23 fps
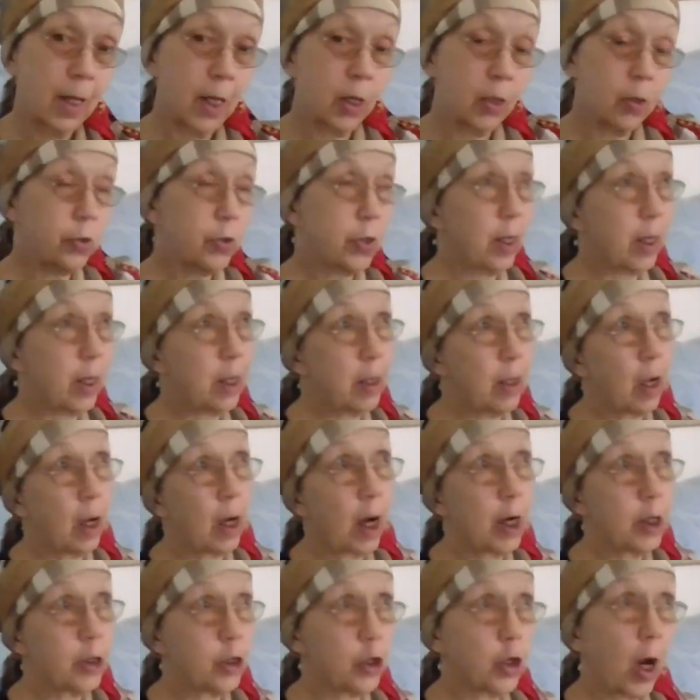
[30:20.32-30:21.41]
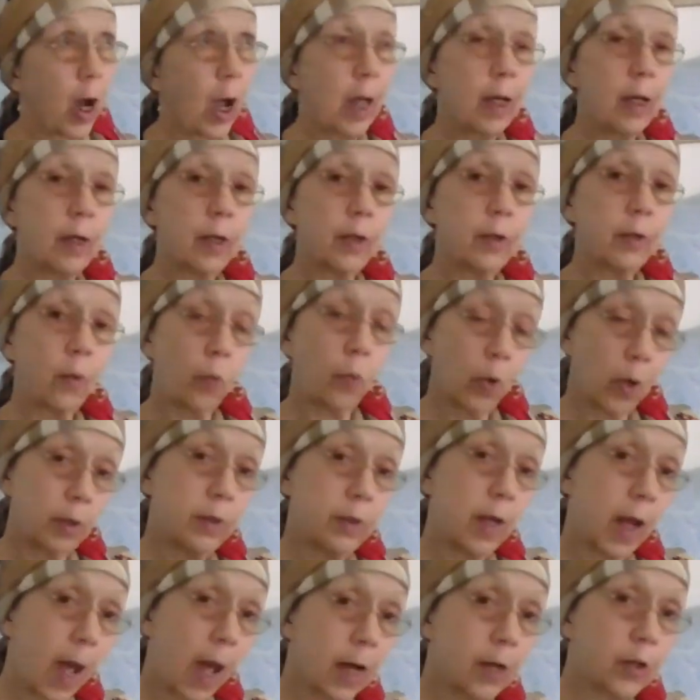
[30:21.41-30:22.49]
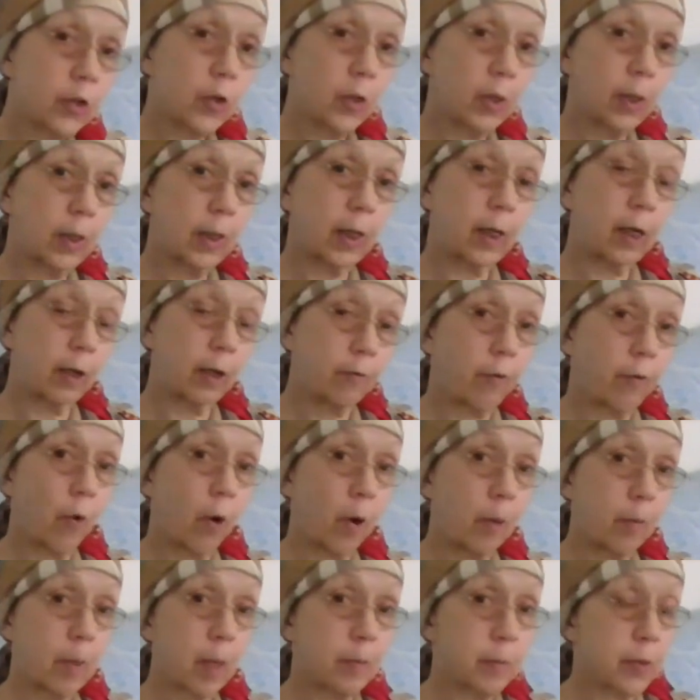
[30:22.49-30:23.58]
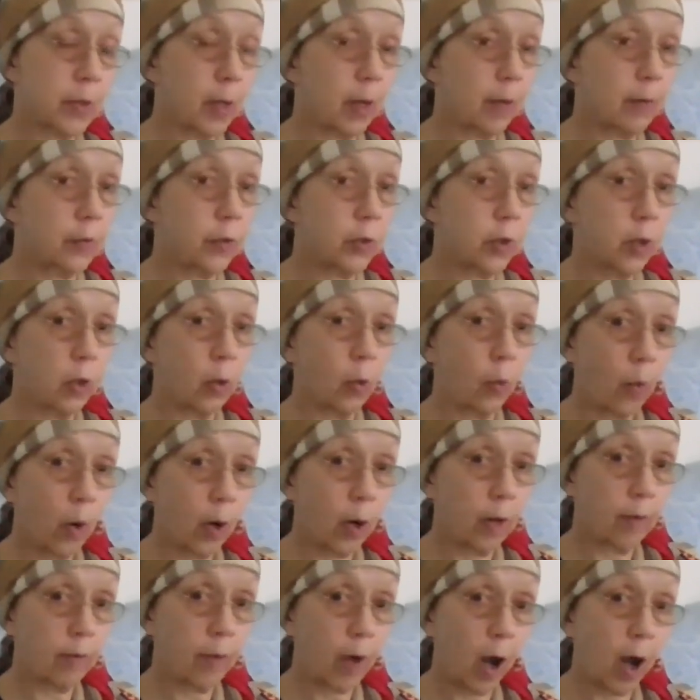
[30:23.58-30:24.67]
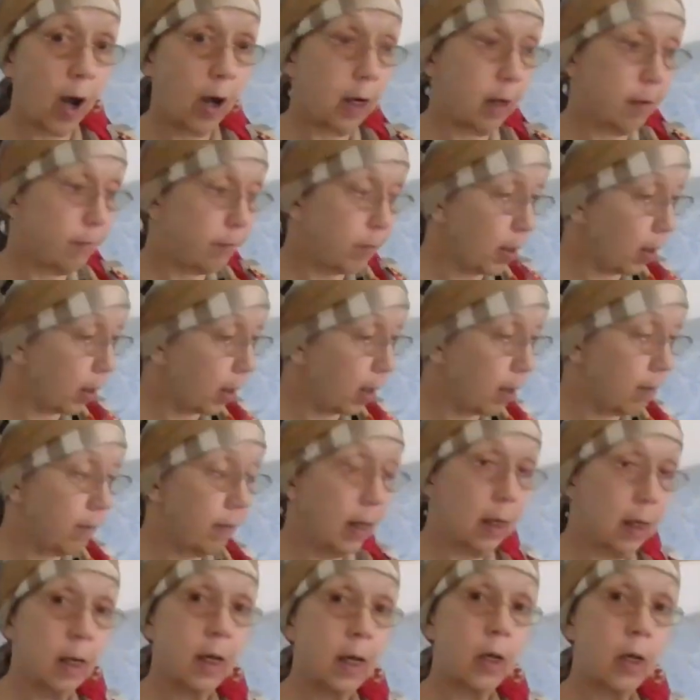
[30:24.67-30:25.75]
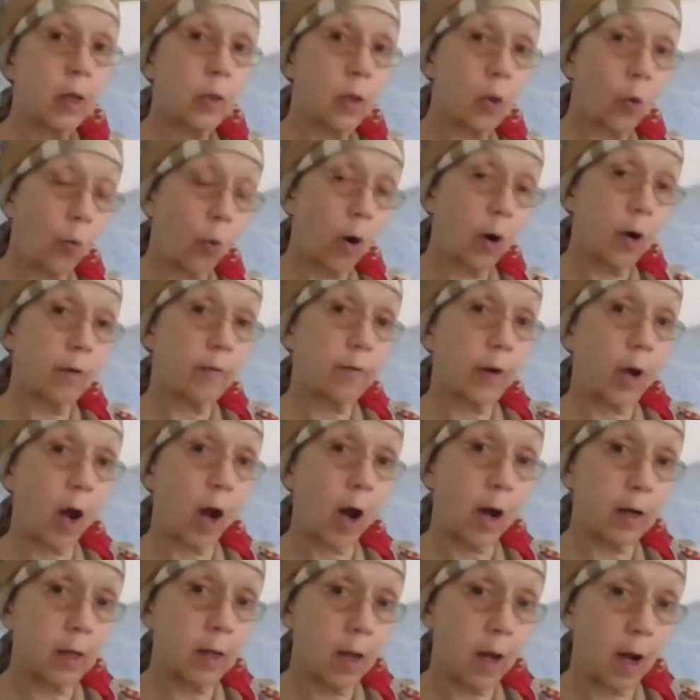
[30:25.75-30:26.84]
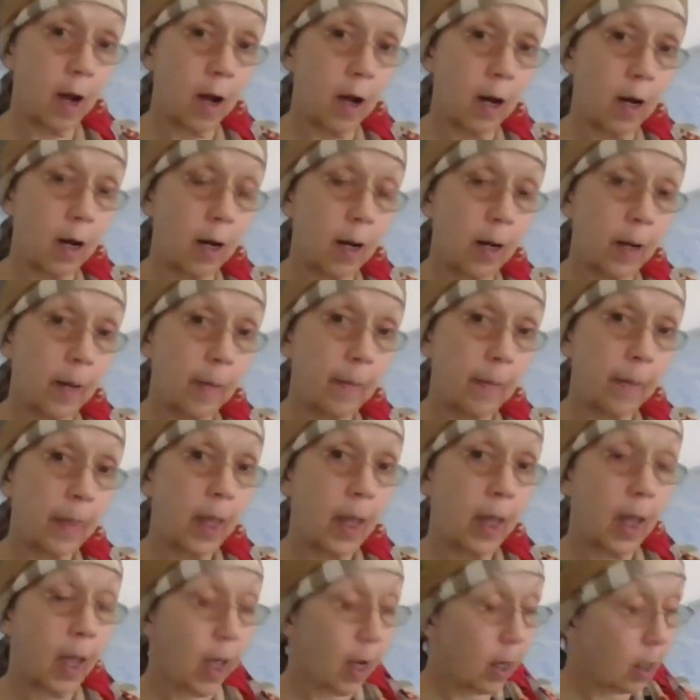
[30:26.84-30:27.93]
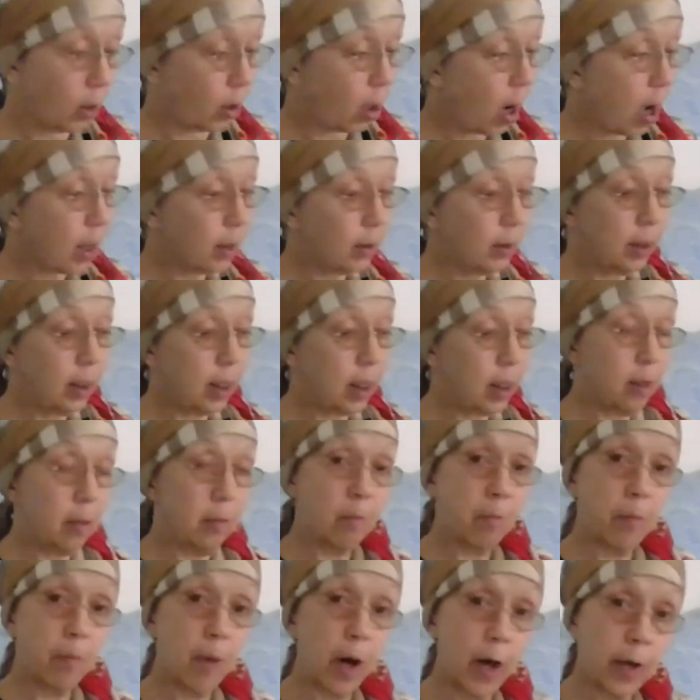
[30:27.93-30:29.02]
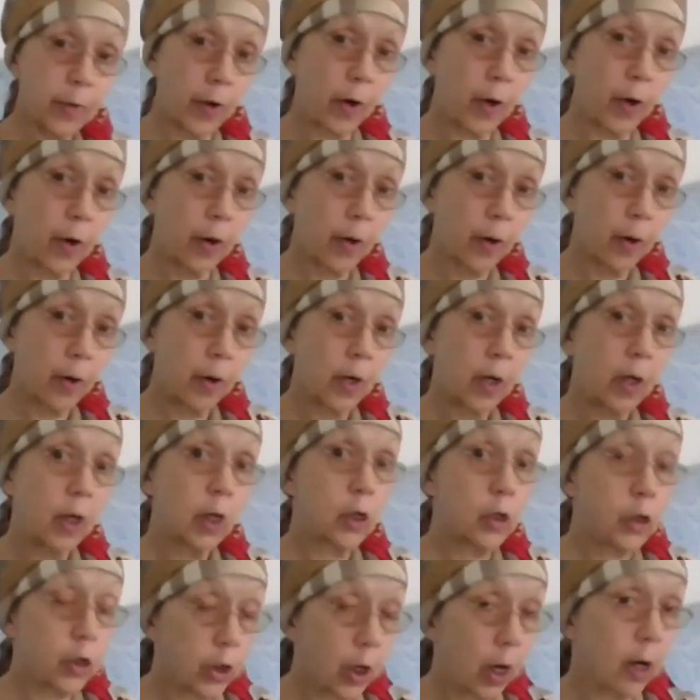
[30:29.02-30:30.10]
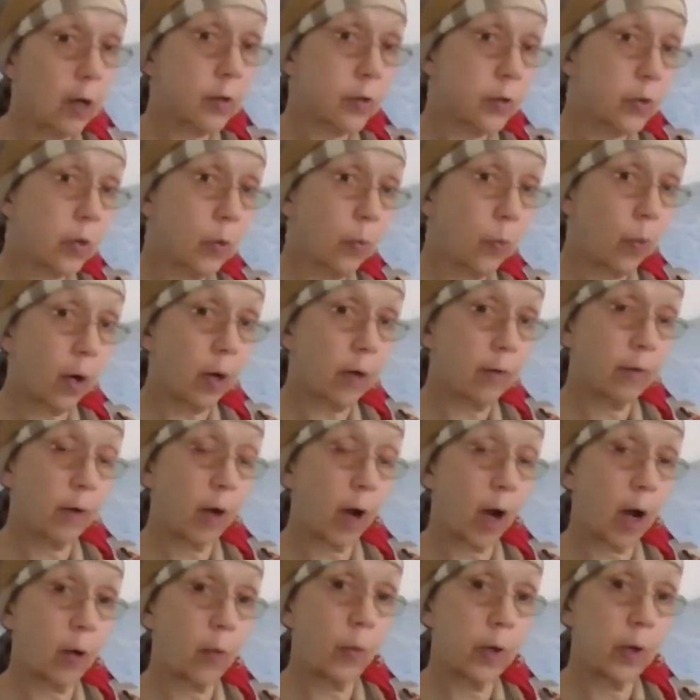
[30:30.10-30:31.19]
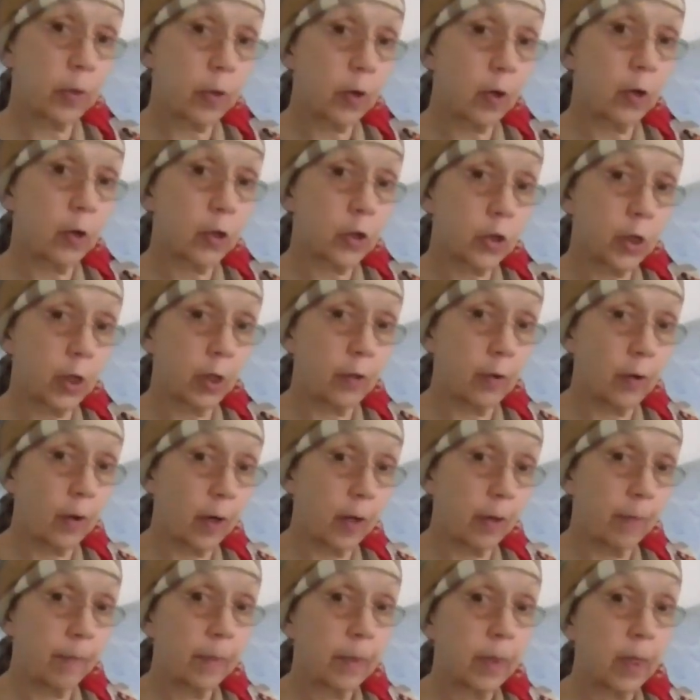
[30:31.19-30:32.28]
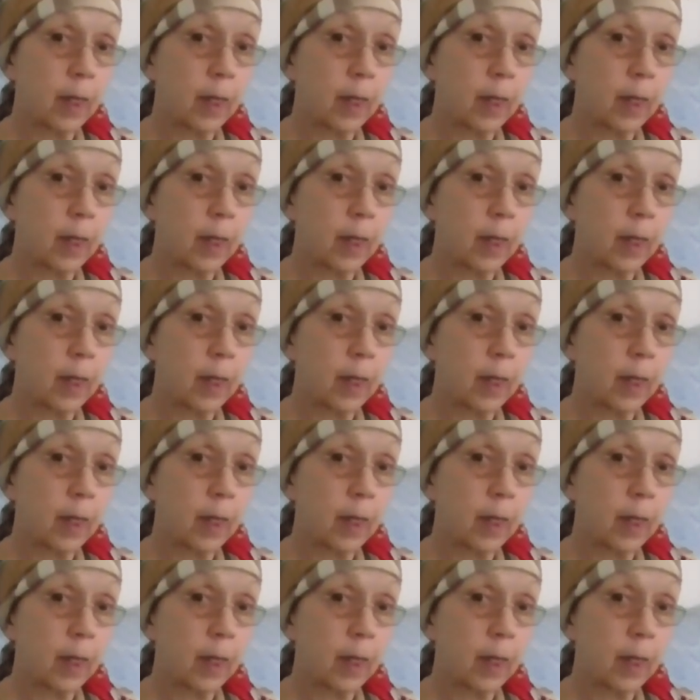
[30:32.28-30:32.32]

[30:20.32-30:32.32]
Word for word: You see, a child will naturally conform themselves to the word of God if they're given the word of God young. And a godly mother shares the word of God with her children